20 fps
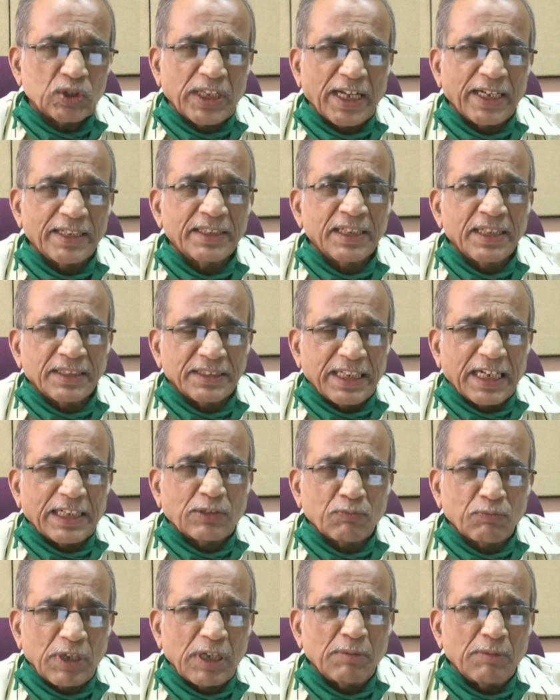that
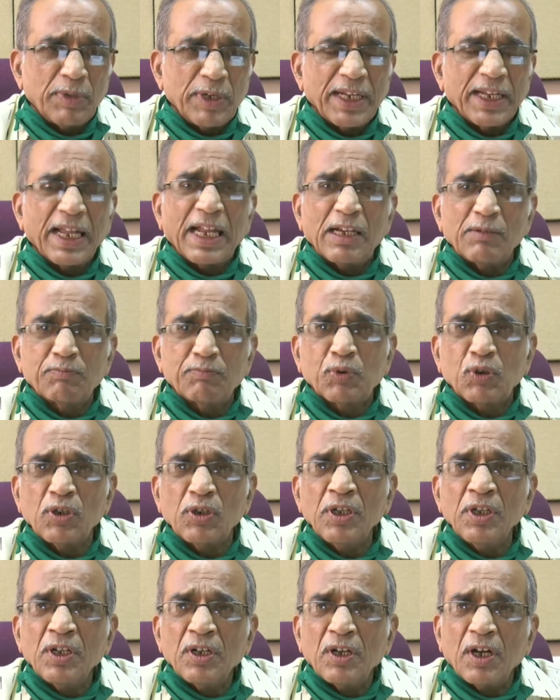will be helpful
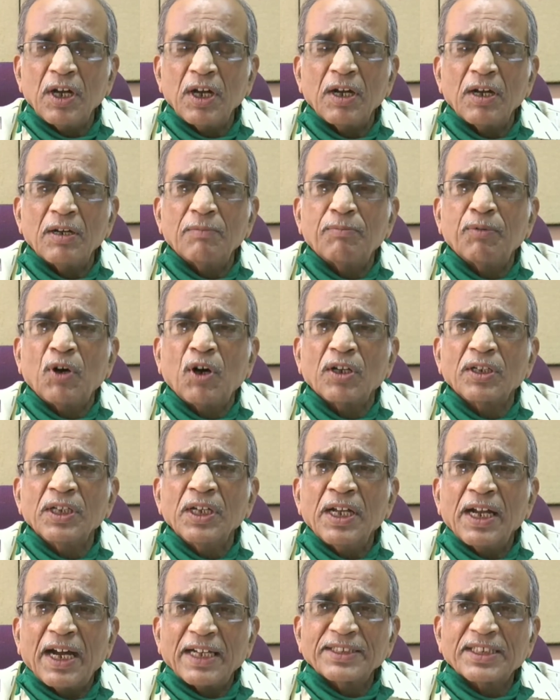for
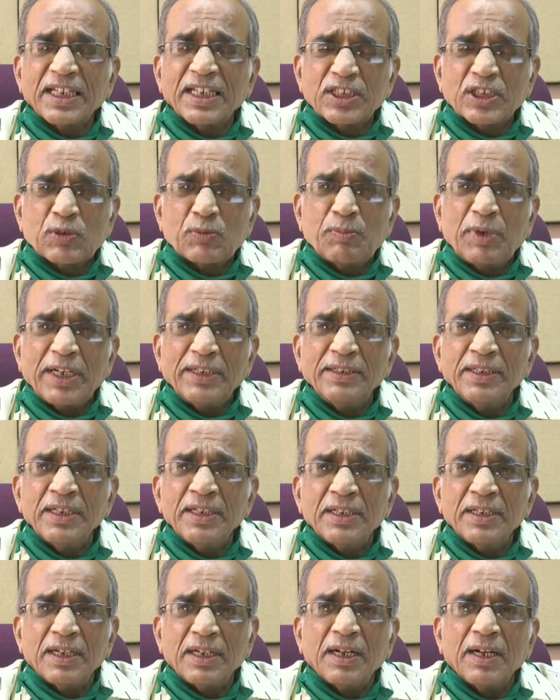assessment
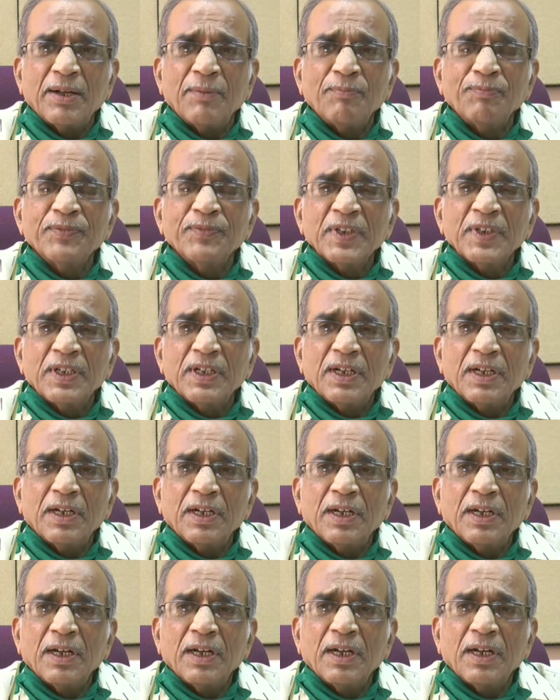
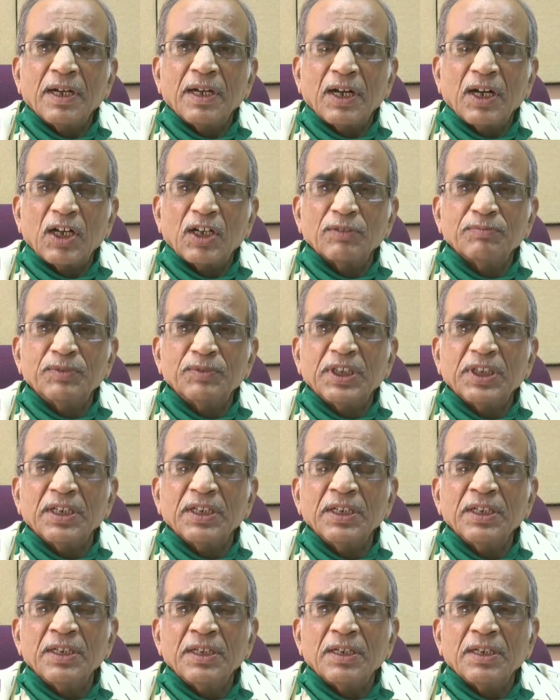of
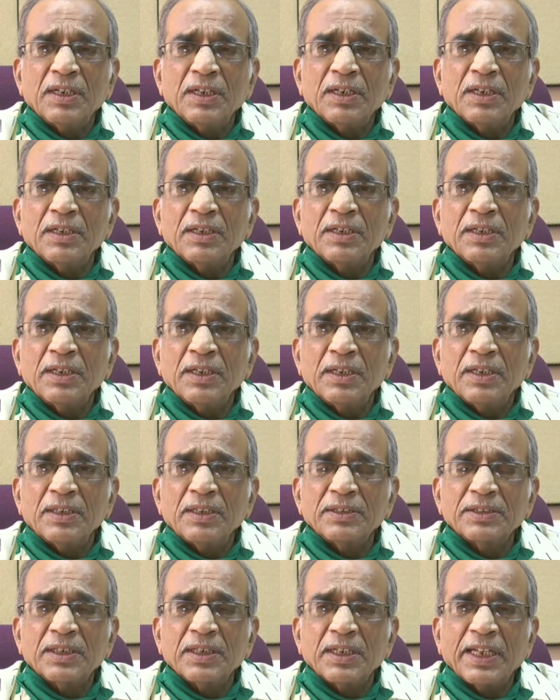the
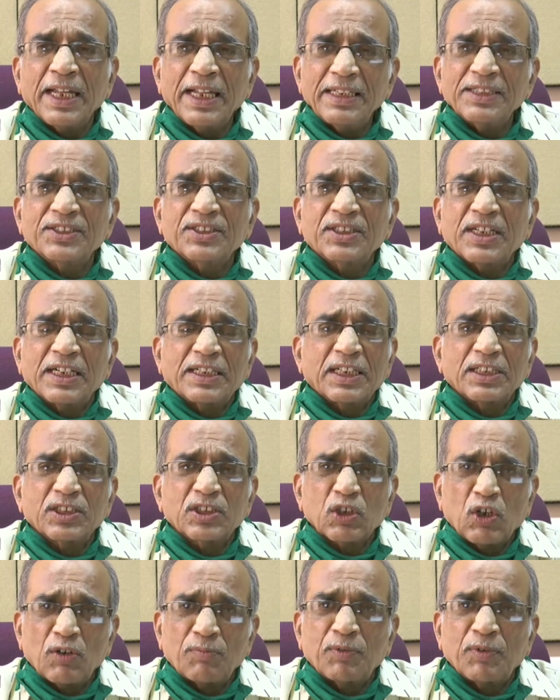health status
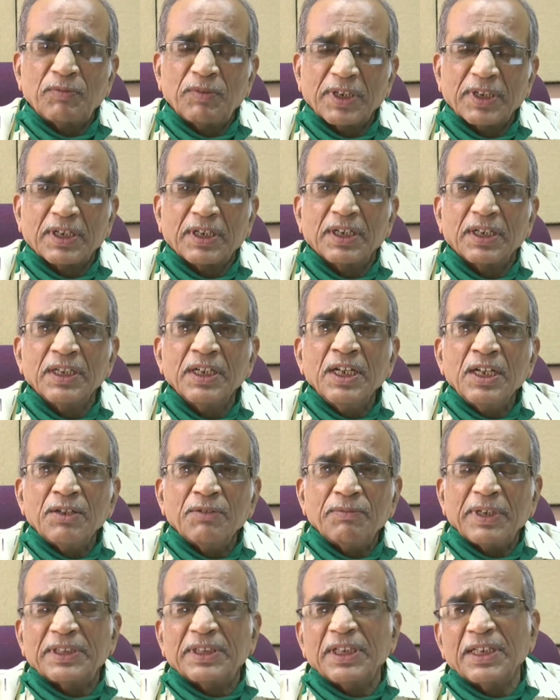of a worker,
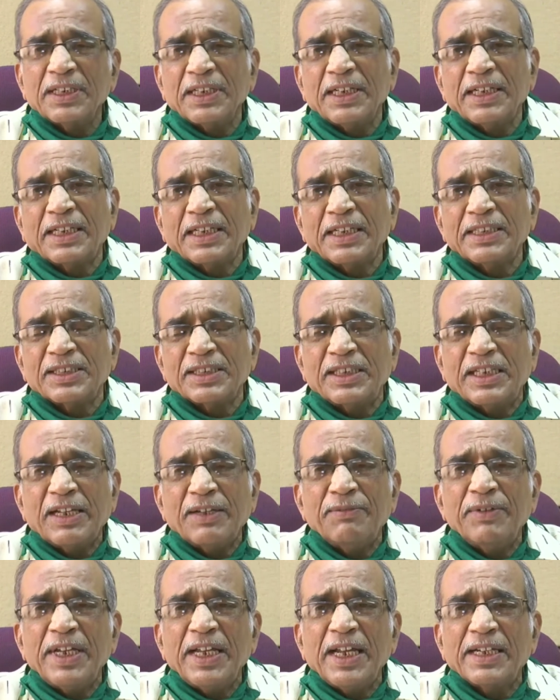whether it is
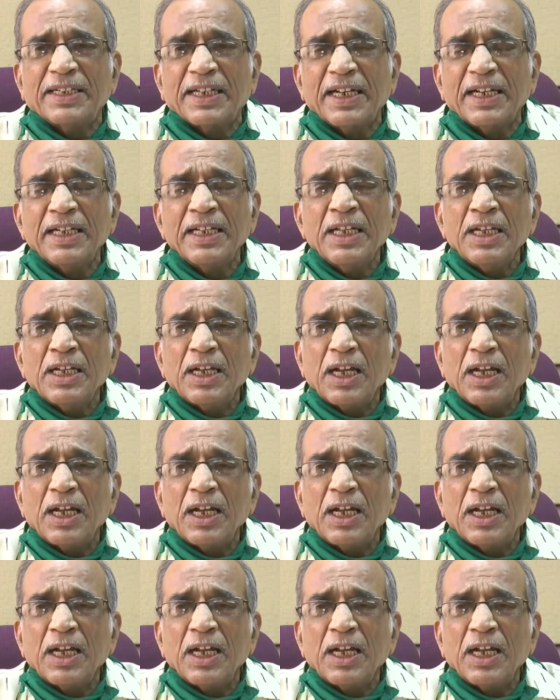deviated